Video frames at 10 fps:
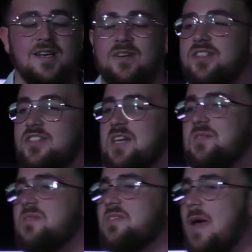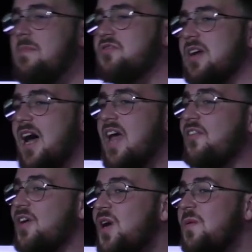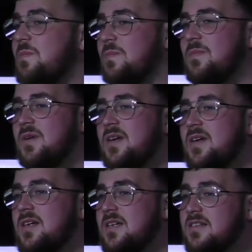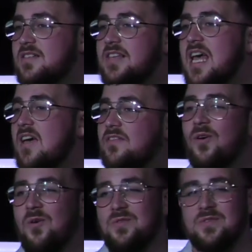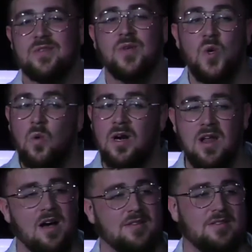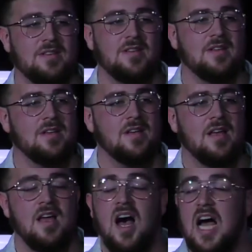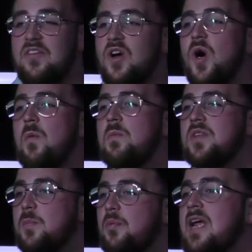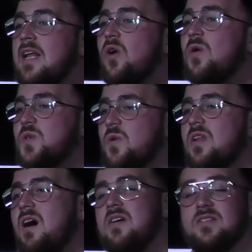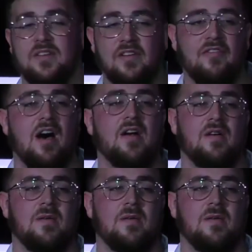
Because Jesus was demonstrating, I have come to save those who are lost. I've come to bring those who are lost to the Father.